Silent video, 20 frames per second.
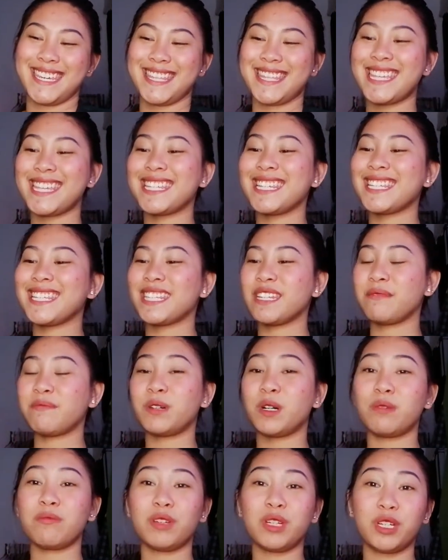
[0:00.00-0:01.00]
This is the
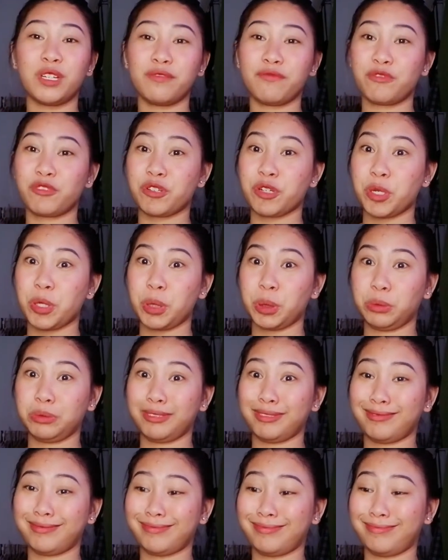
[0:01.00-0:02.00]
moment of truth.
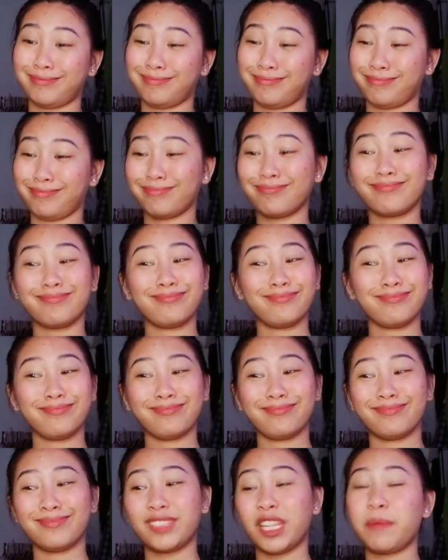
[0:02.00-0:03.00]

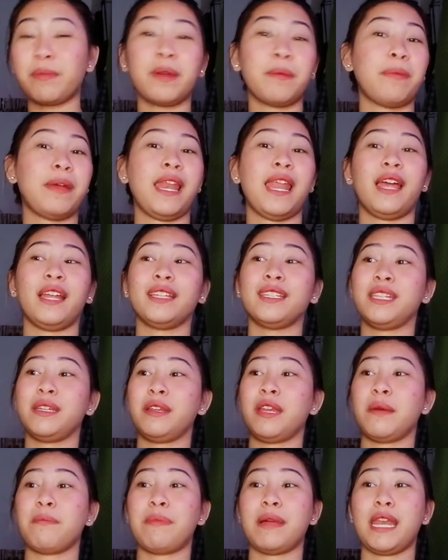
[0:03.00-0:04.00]

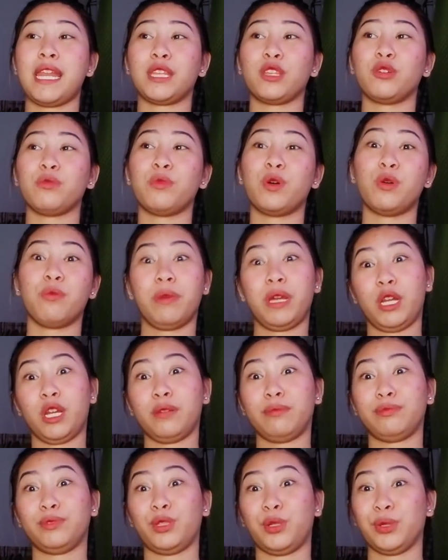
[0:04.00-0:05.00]
Hindi na pala to
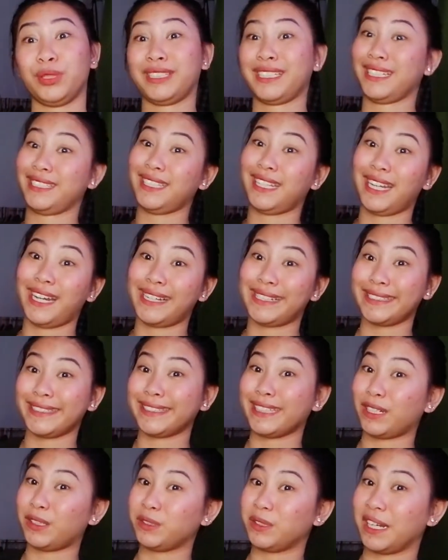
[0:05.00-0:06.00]
moment of truth kasi
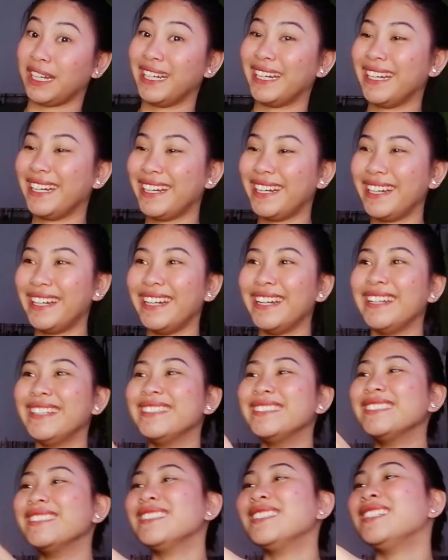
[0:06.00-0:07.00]
nakita ko na.
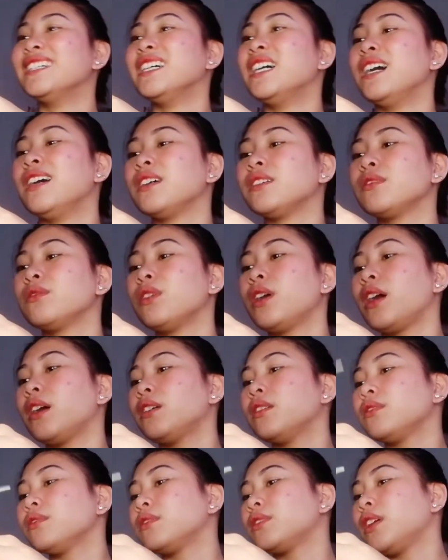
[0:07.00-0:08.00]

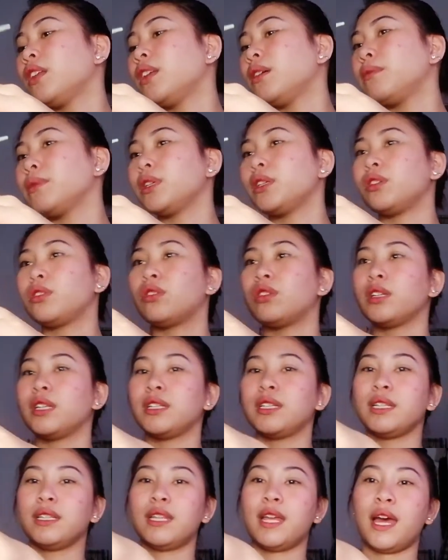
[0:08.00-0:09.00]
Okay, salamin ko
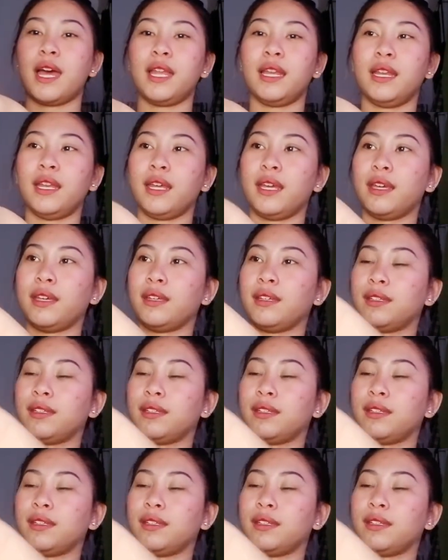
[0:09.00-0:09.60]
na dadali.